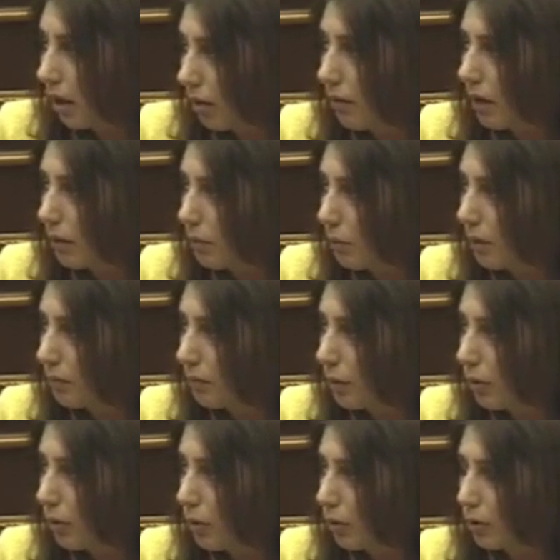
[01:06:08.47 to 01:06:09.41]
was one of
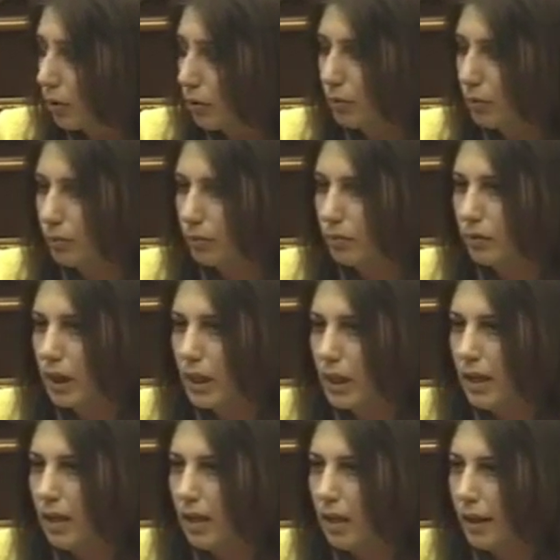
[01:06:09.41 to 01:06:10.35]
the very
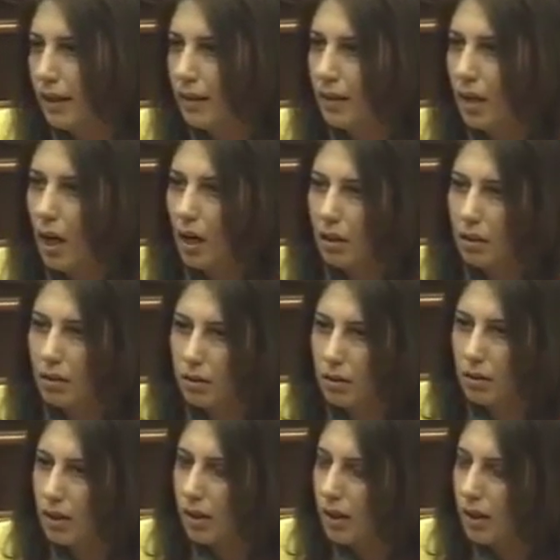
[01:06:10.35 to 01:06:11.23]
unique, few,